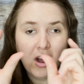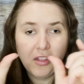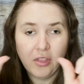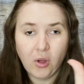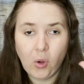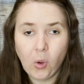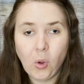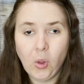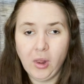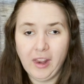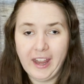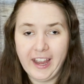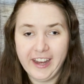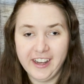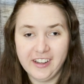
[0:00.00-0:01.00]
on the whole
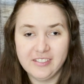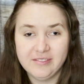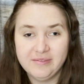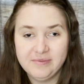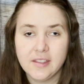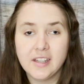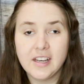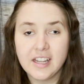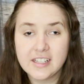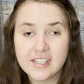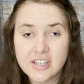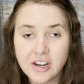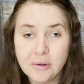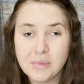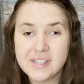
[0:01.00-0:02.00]
line. The next
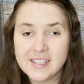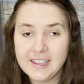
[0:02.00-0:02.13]
term is